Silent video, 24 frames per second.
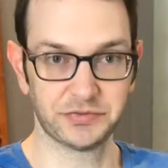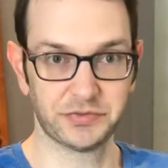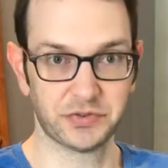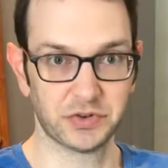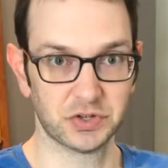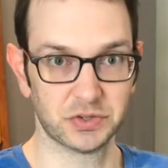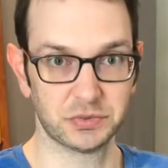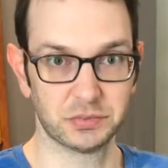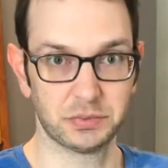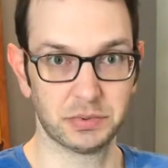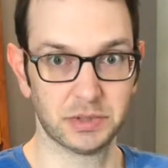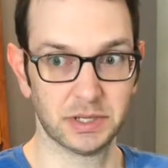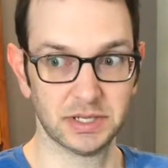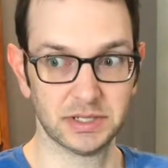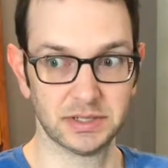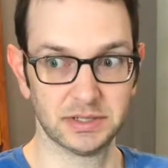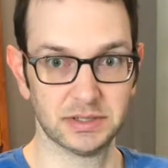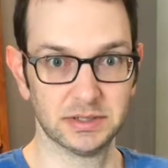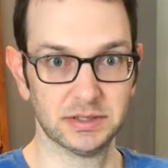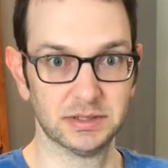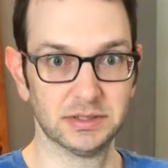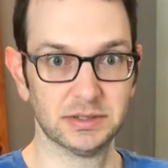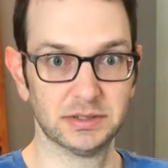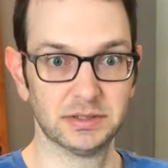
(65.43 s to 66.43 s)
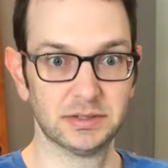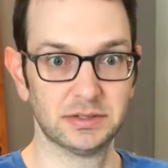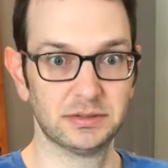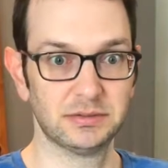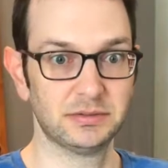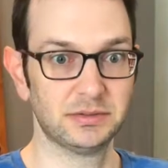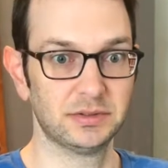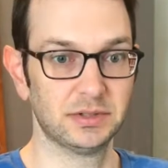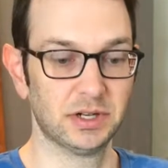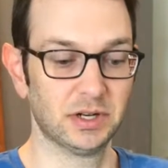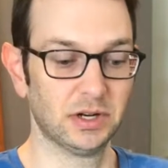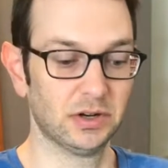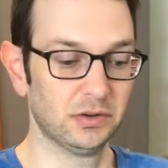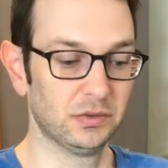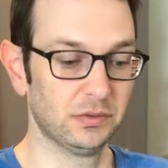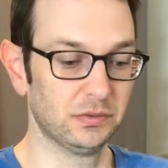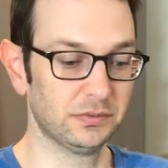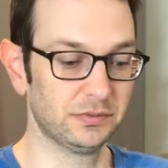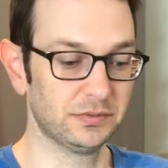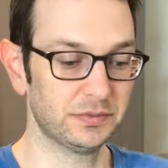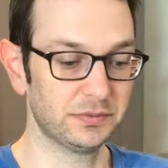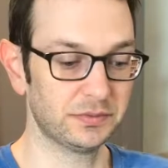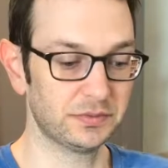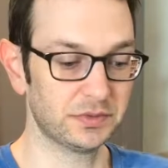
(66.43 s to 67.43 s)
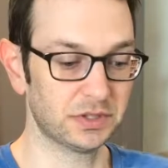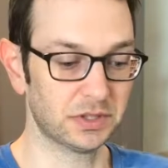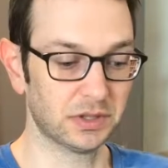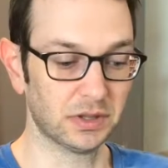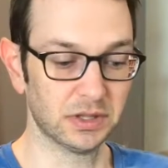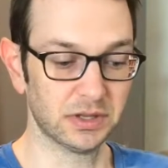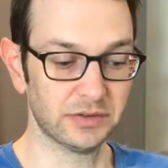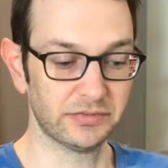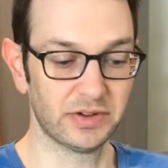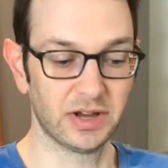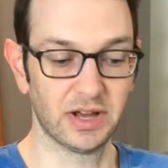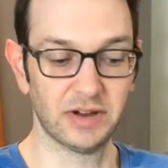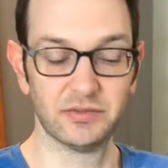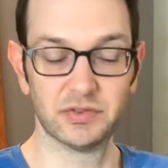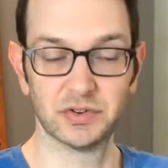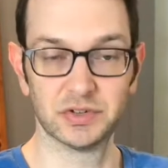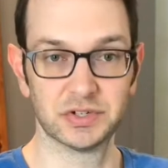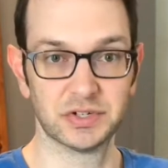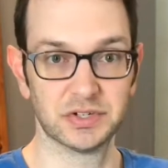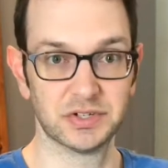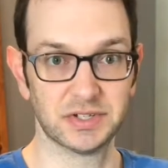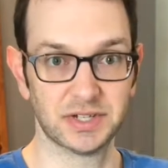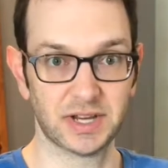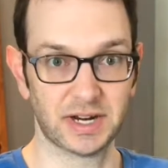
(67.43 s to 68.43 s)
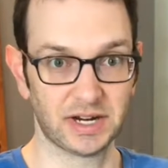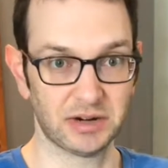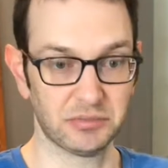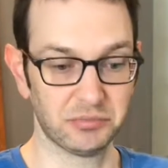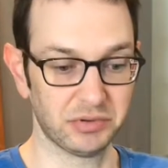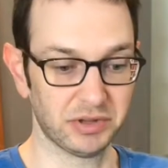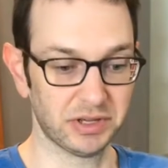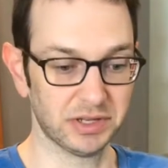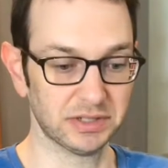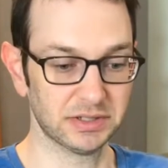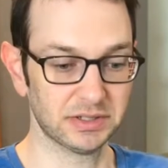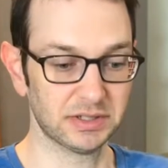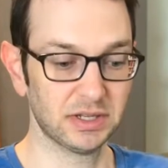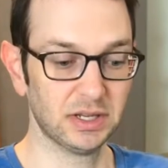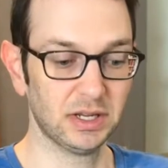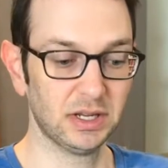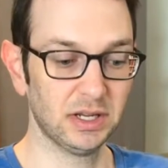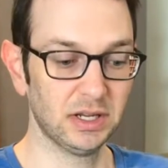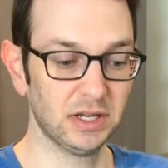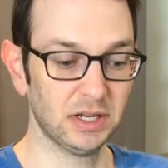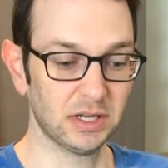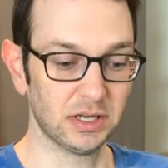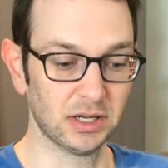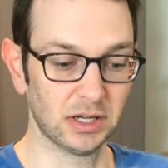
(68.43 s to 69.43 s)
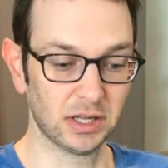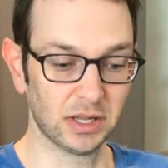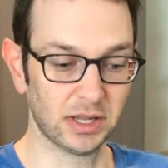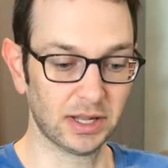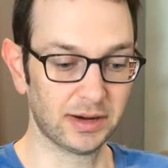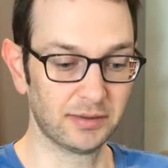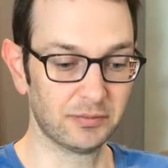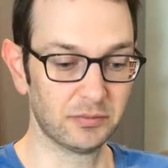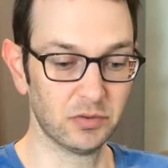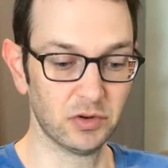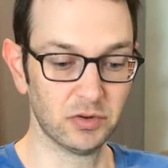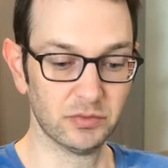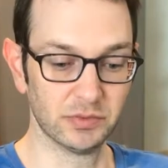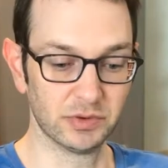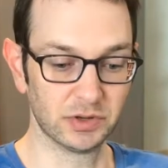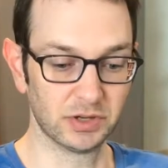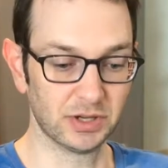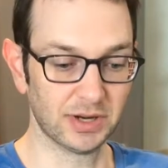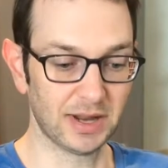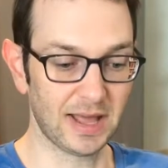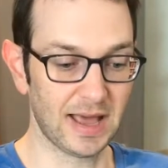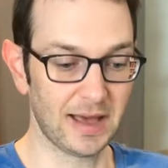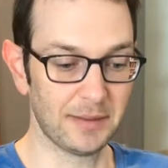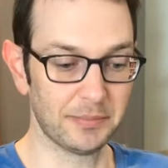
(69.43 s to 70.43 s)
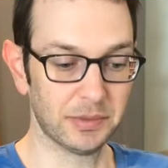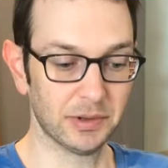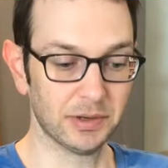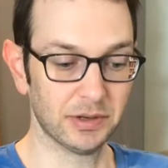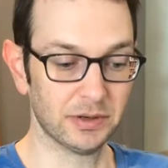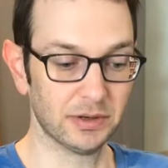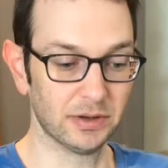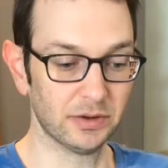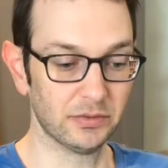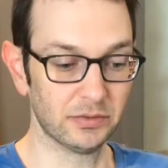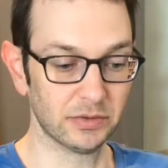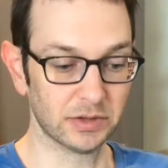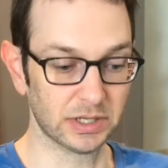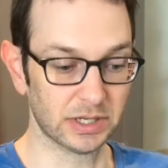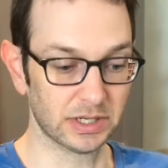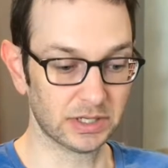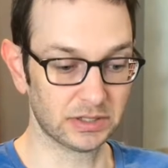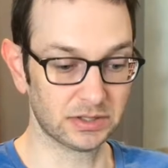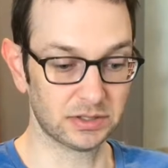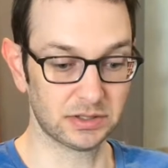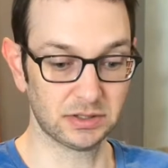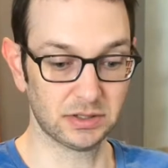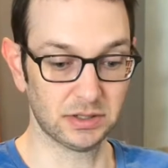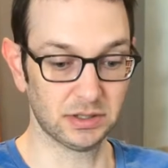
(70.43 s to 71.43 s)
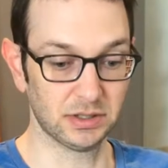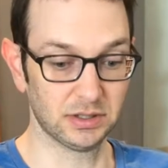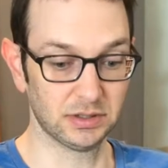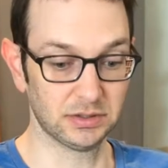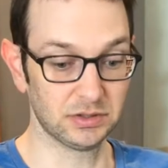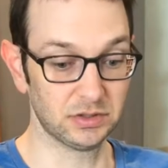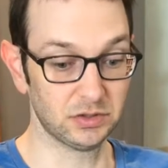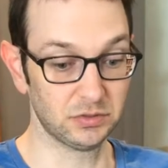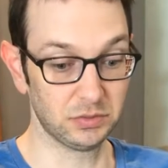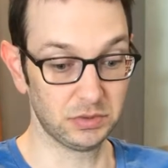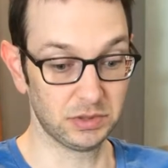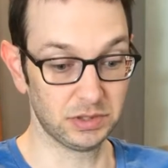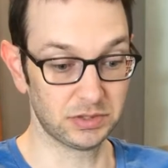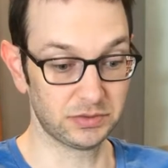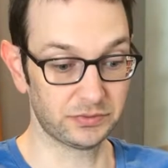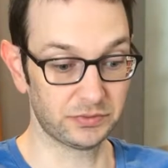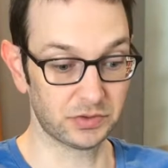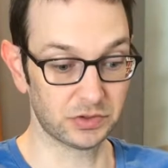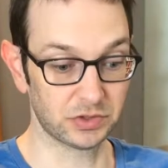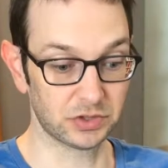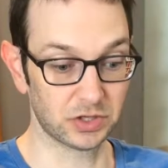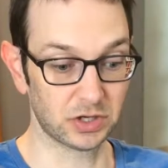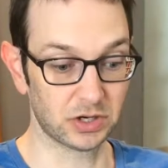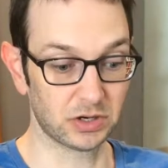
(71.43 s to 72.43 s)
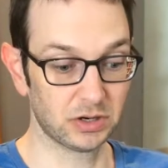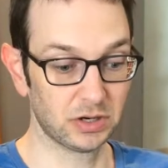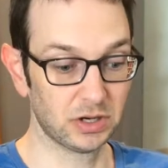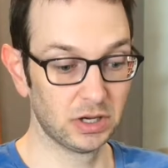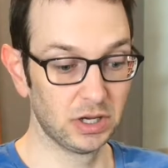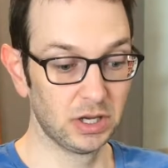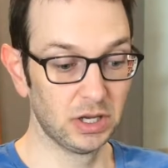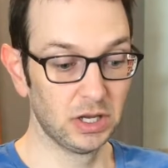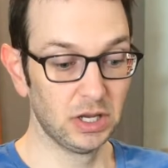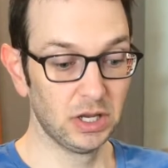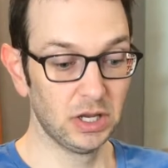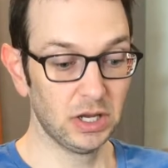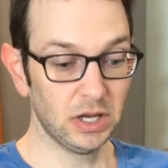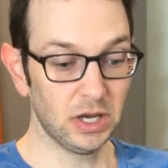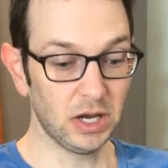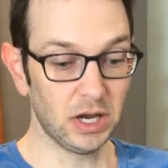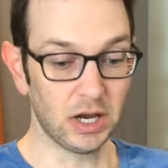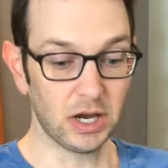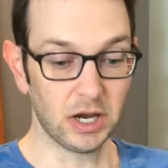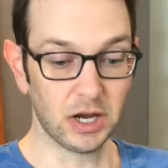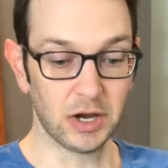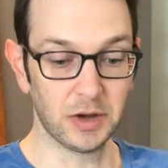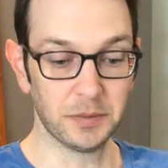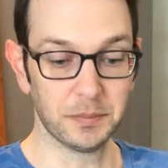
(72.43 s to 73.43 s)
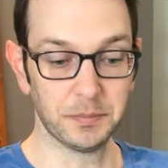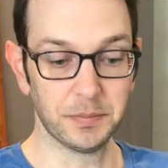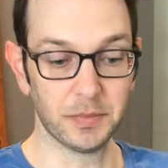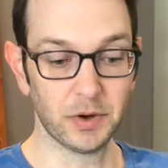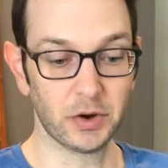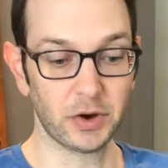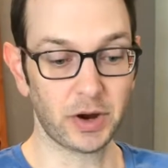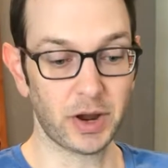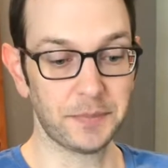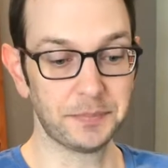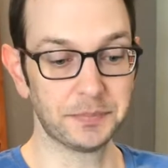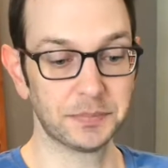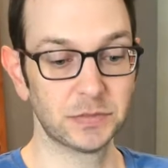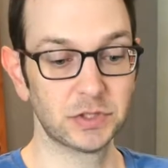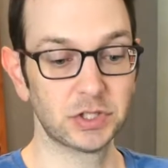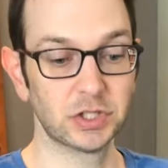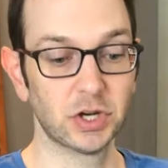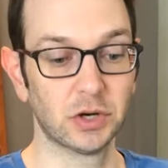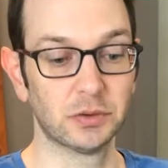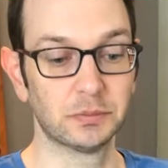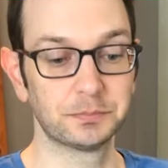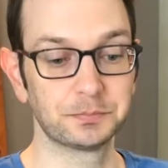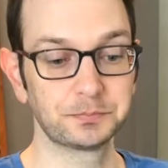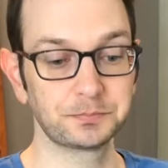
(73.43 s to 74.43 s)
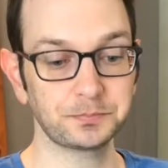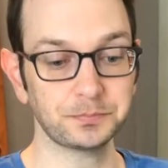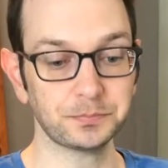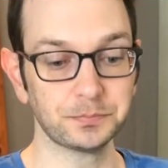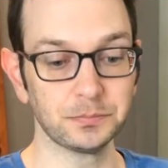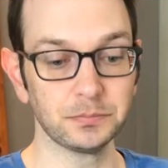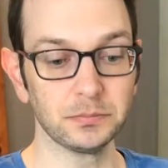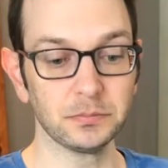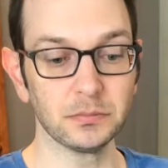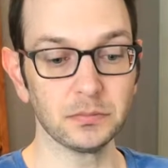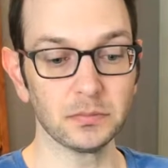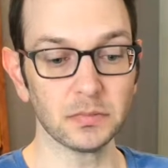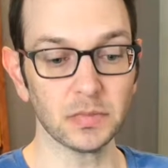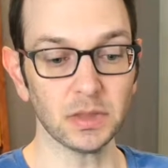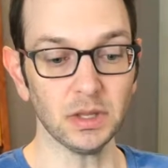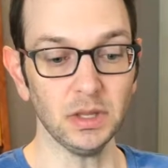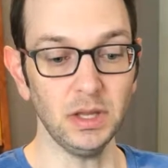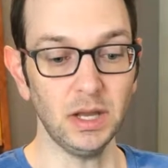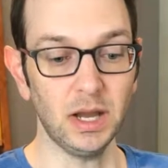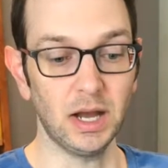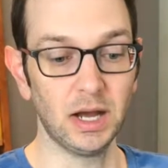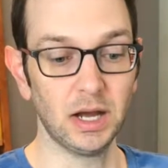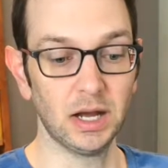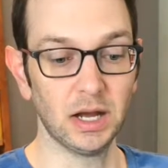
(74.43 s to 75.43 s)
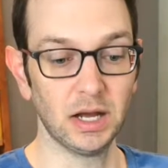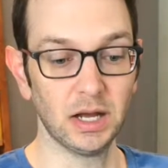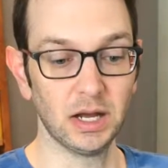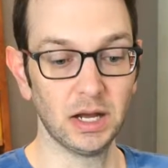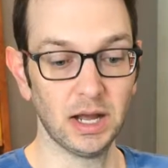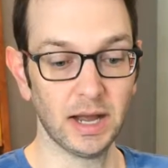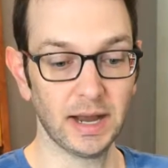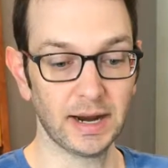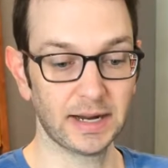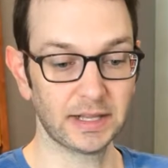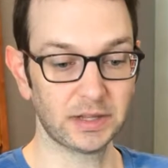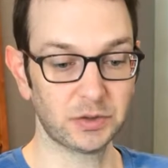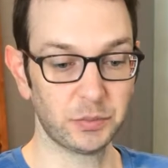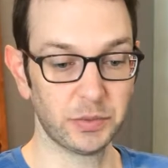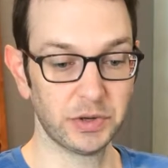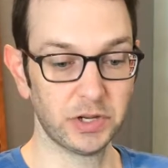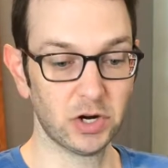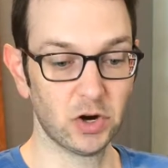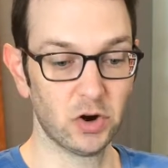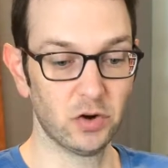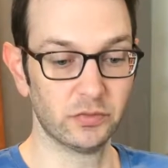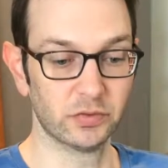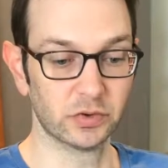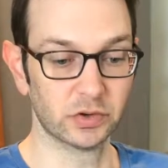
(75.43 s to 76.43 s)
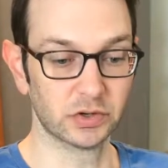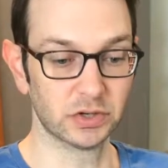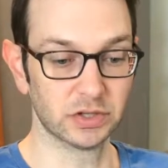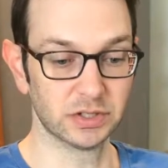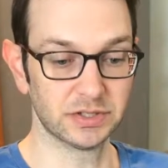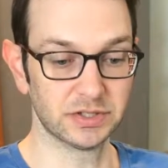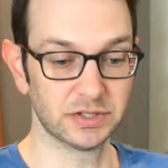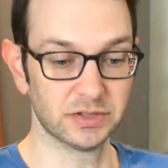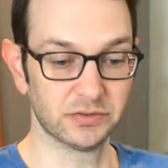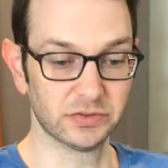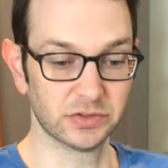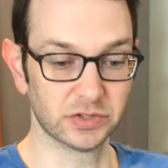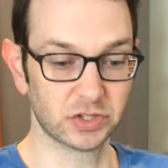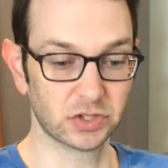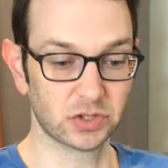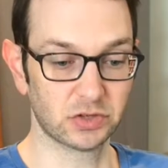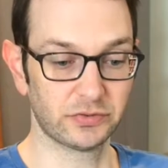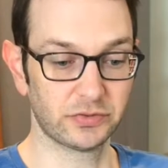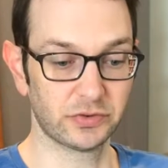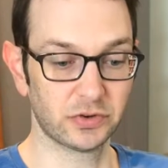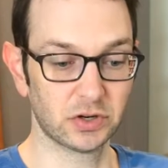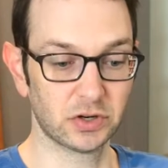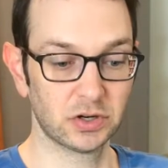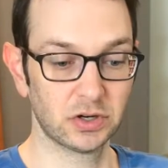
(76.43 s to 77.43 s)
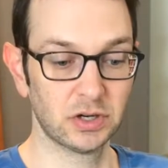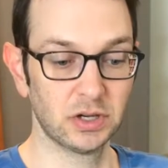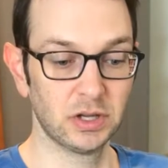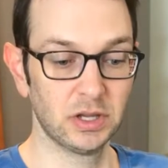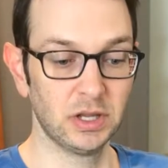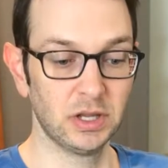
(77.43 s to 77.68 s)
First place is, solidified versus second place. A lot of movement could happen over the next 2 weeks for sure. Okay, so I got the win over Silva Surfer.